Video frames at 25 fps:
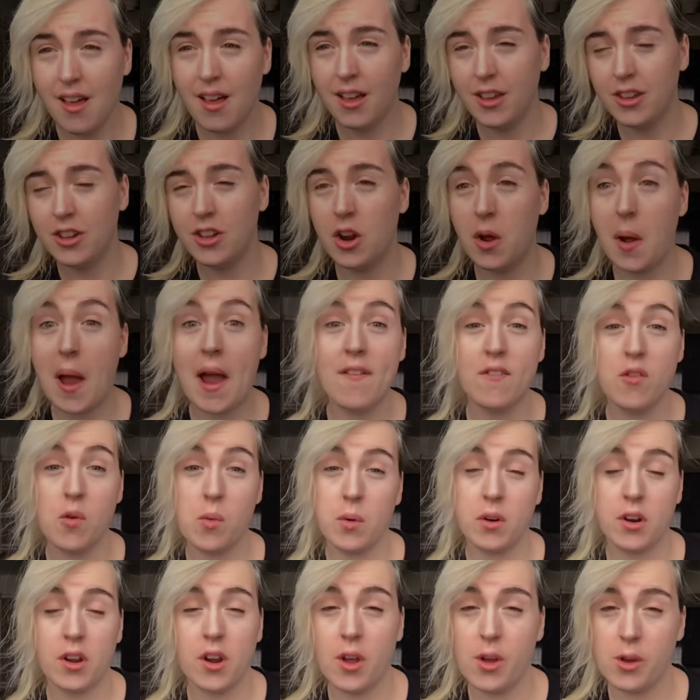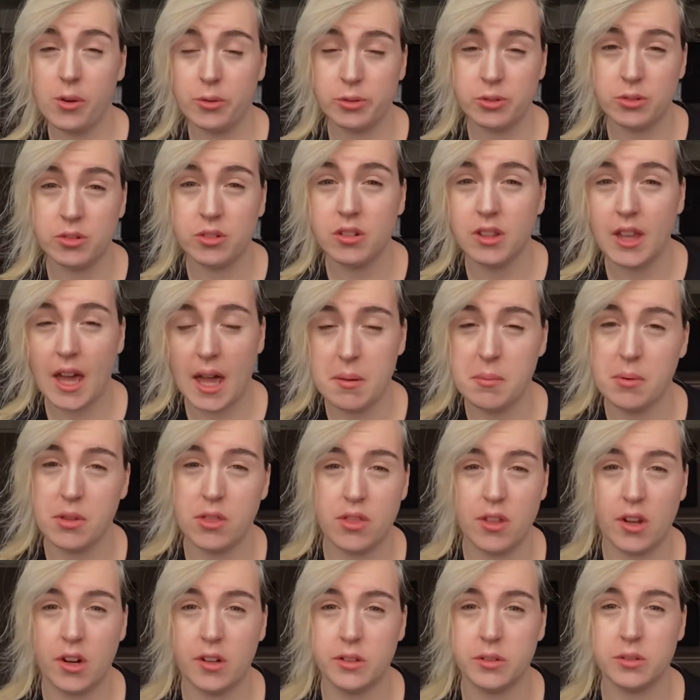You know, everyone knows Game of
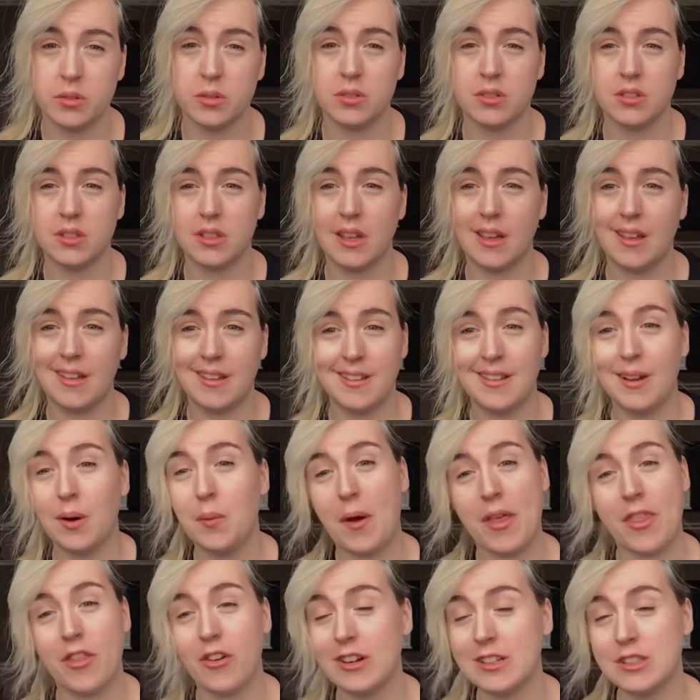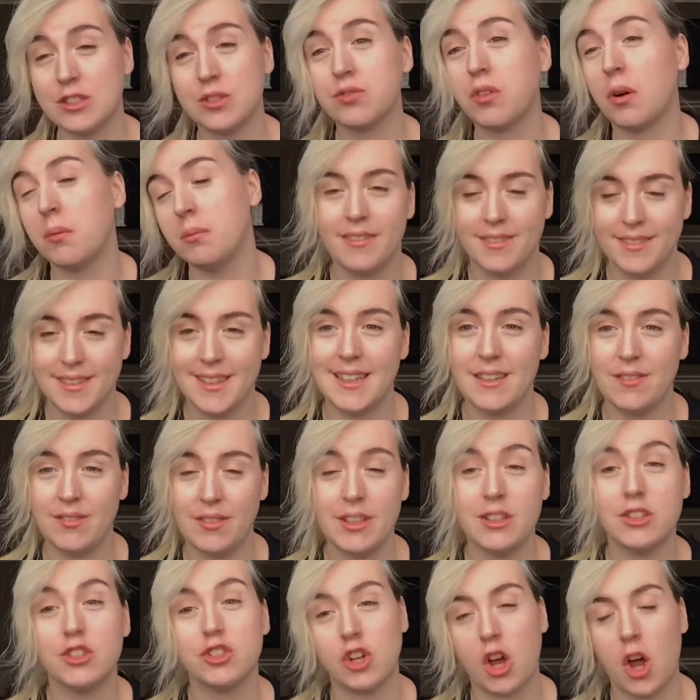Thrones, whether it's from TV
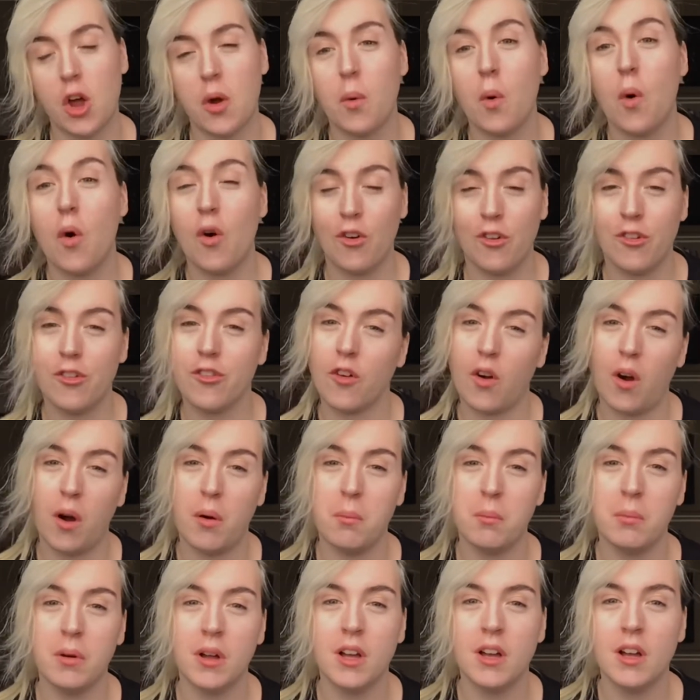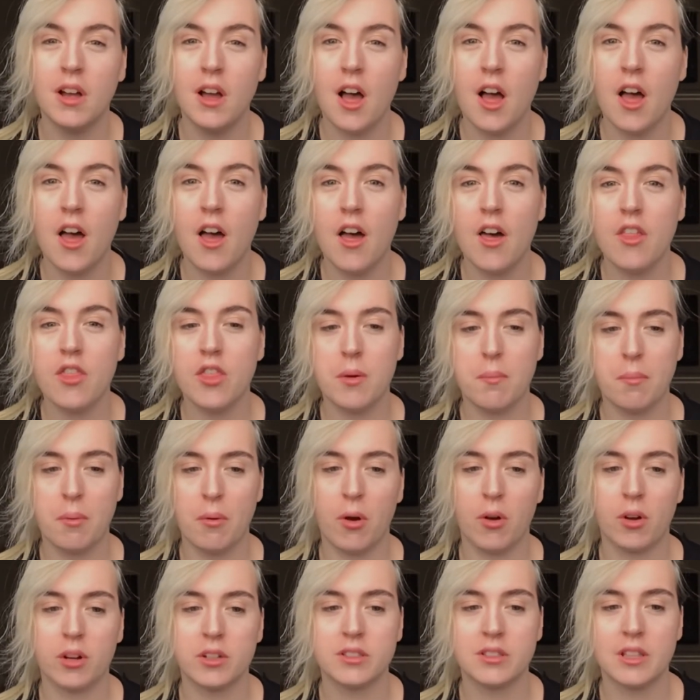show or from the
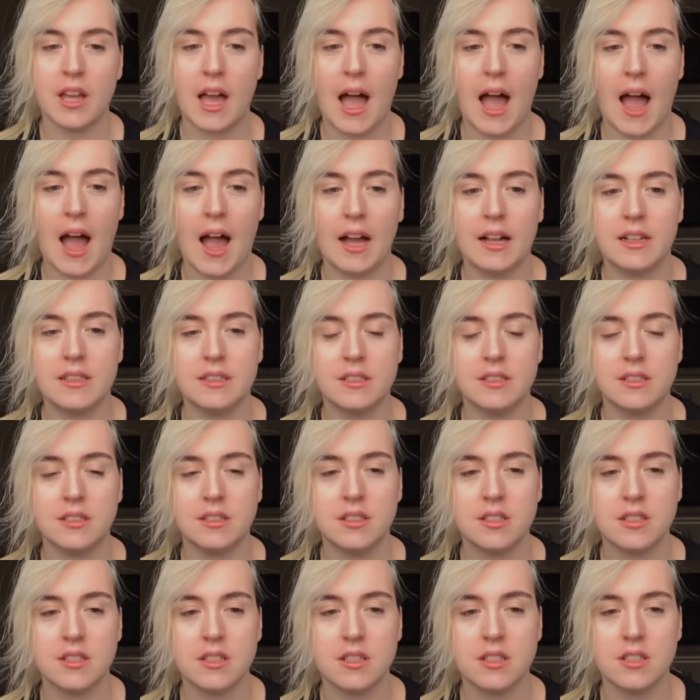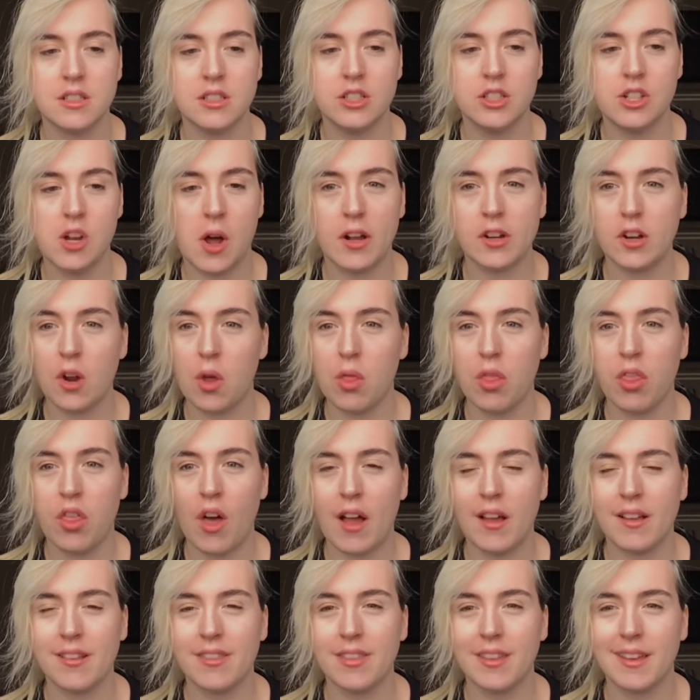books. And, you know,
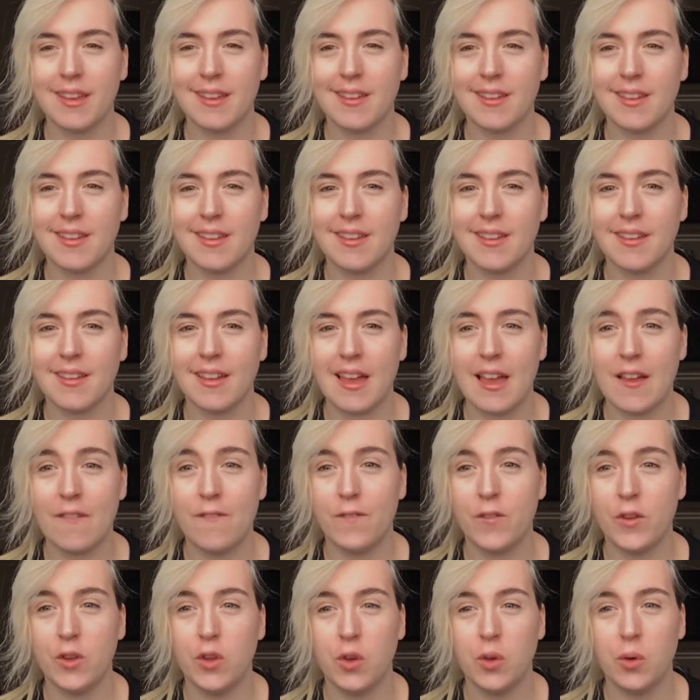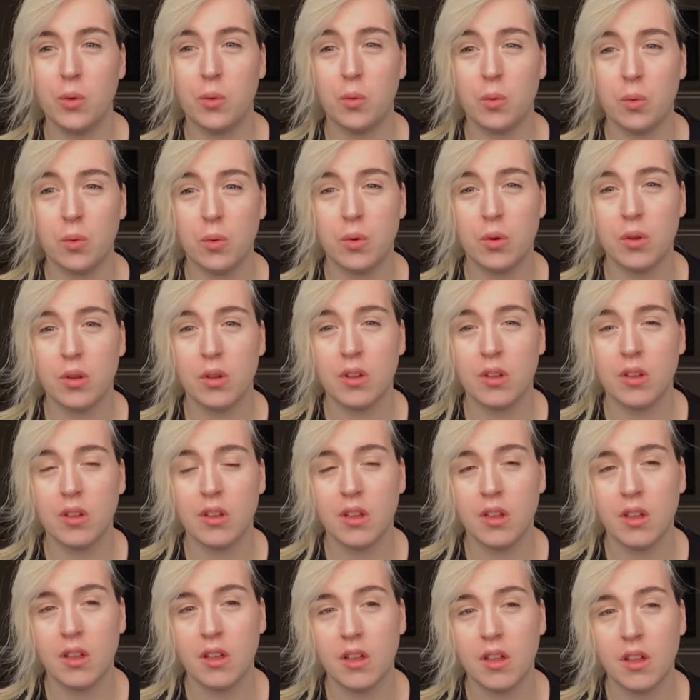I think if you
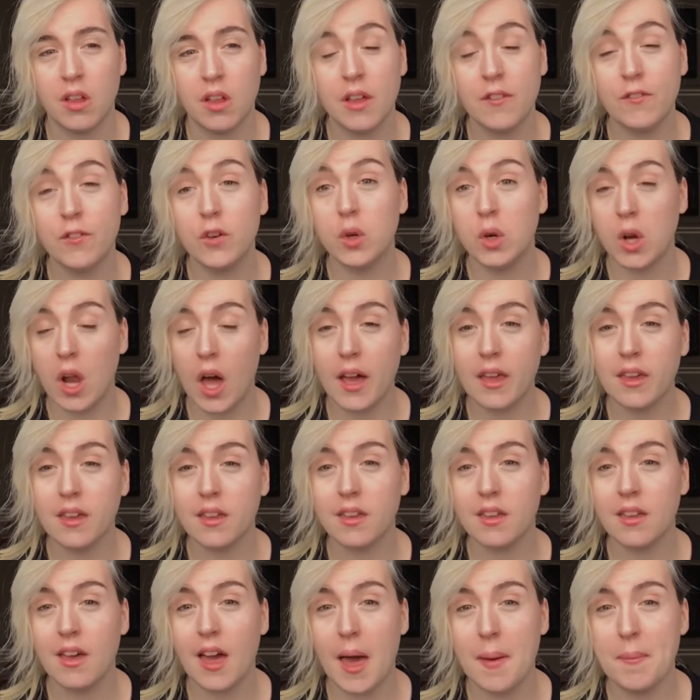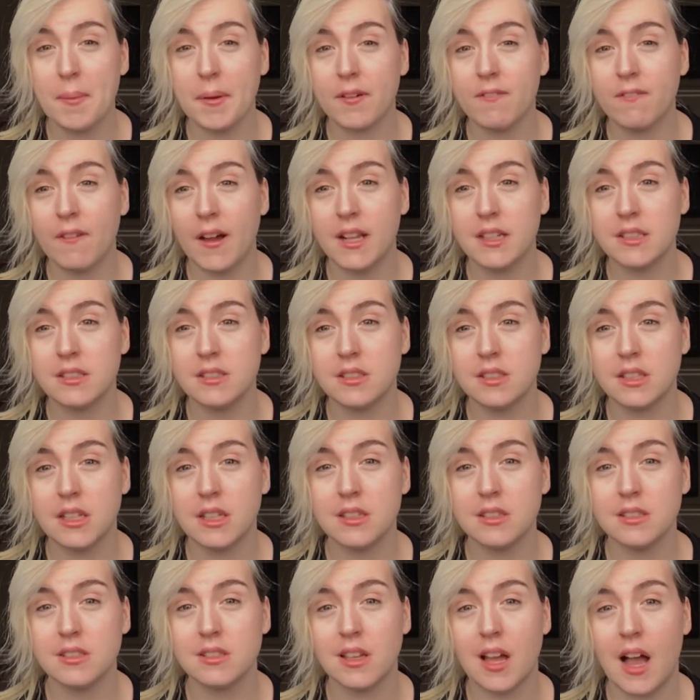like epic
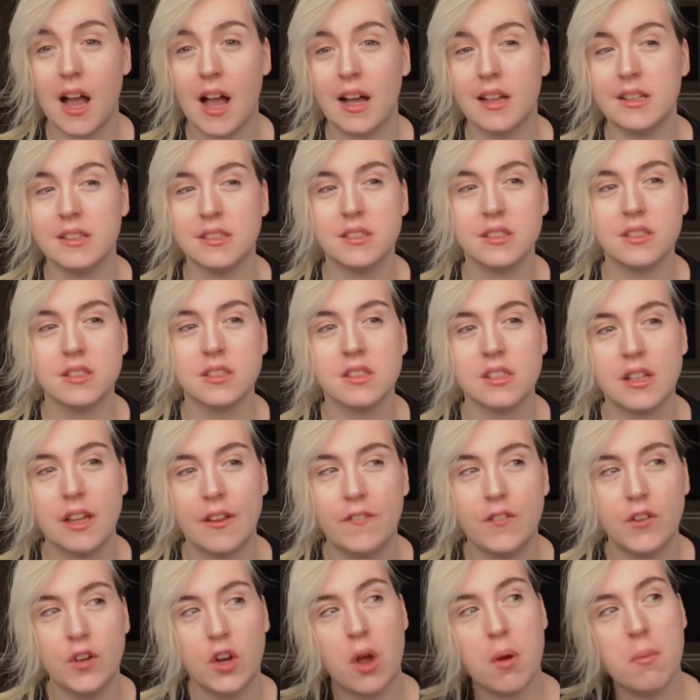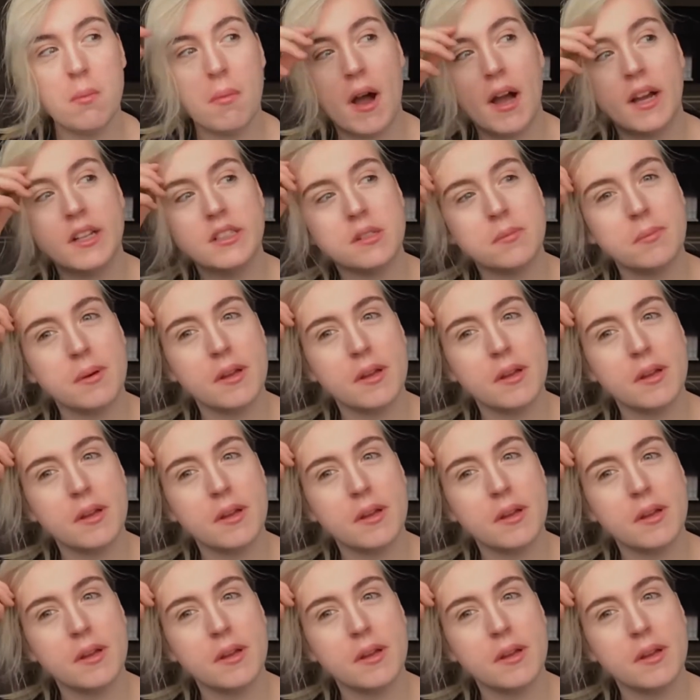fantasies, and if you don't mind